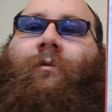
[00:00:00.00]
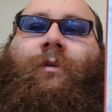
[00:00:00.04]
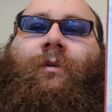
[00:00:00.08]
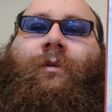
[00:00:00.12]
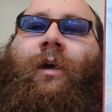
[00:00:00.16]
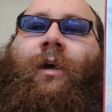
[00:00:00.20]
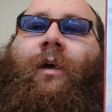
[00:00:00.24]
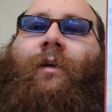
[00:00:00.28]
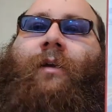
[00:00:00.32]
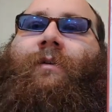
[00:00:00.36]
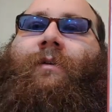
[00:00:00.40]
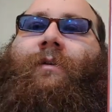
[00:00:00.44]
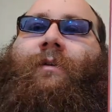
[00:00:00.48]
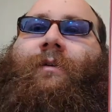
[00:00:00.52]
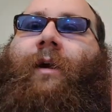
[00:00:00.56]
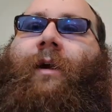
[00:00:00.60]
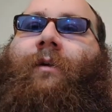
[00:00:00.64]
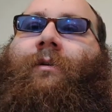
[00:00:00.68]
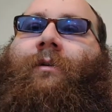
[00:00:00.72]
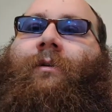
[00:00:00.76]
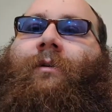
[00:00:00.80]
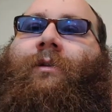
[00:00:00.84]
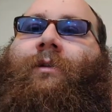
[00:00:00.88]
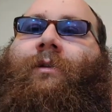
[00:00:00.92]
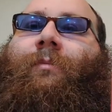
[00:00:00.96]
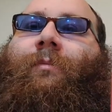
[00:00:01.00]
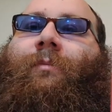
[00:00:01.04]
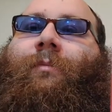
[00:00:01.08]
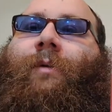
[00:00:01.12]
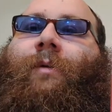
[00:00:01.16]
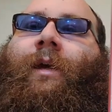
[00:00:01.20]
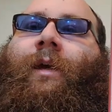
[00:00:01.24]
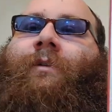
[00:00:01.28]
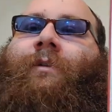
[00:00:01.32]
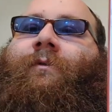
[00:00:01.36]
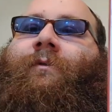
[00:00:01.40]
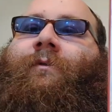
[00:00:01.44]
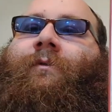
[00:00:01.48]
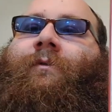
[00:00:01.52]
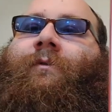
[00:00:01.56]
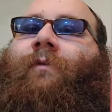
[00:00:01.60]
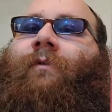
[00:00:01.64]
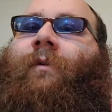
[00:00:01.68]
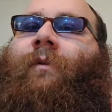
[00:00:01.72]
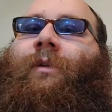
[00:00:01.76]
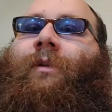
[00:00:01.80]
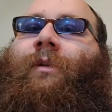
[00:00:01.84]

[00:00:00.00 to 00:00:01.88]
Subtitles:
Tons of characters to play as from the